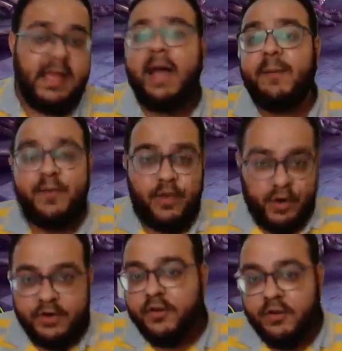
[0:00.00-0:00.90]
I'm
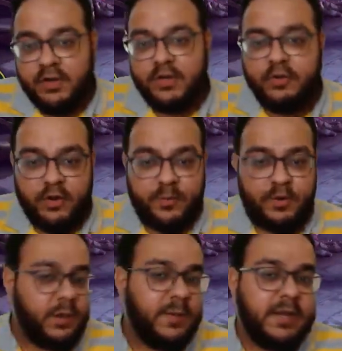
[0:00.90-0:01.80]
not gonna
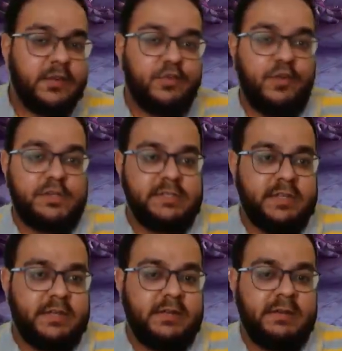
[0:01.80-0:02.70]
torment you to watching
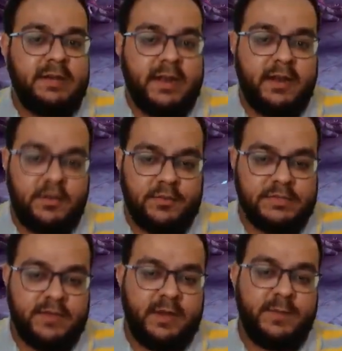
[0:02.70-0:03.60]
the entirety of
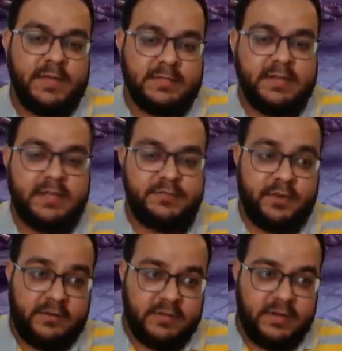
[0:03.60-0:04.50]
this fight because it takes
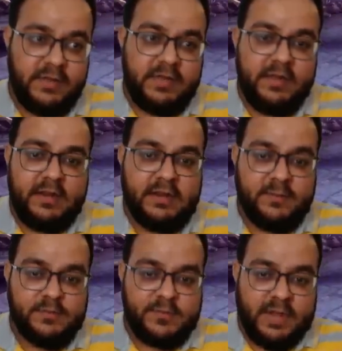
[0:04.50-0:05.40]
forever in
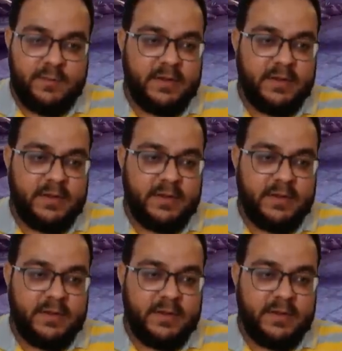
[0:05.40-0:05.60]
terms of time.